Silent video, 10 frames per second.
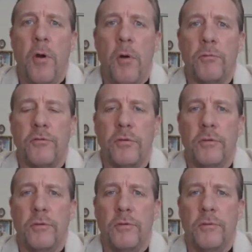
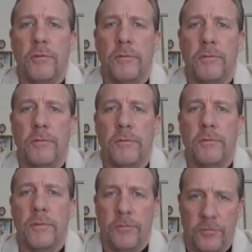don't
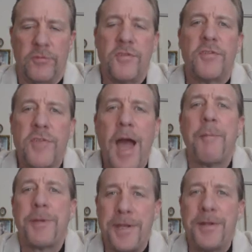
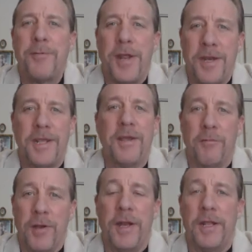stop getting ready to
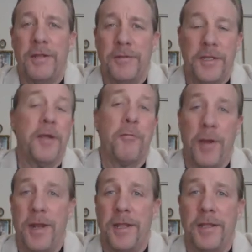get
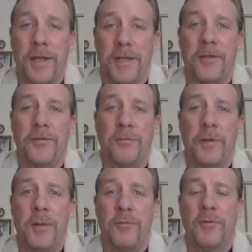ready, I guess
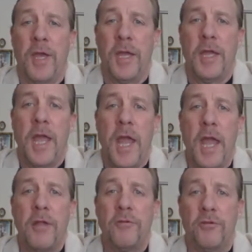is what I'm saying,
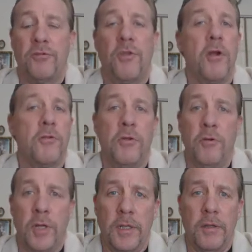and just start
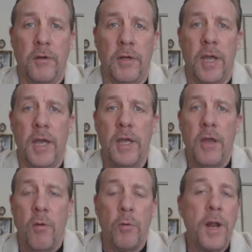doing. Okay,
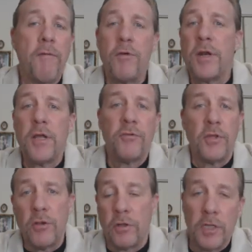whatever it
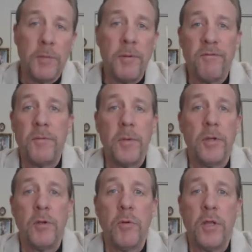is that you're a little bit
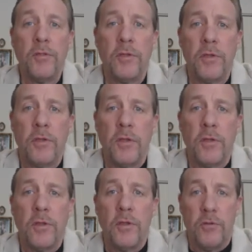familiar with,
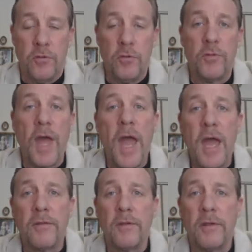do
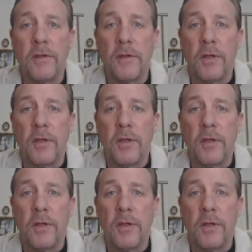that